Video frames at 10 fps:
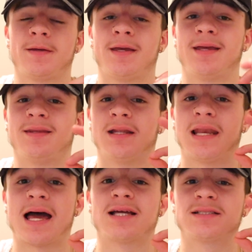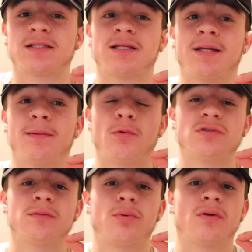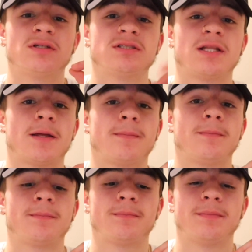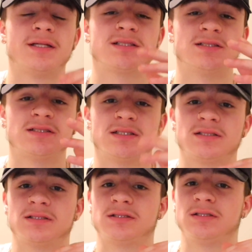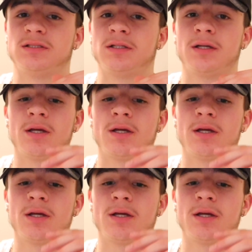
And the last and most important step is consistency.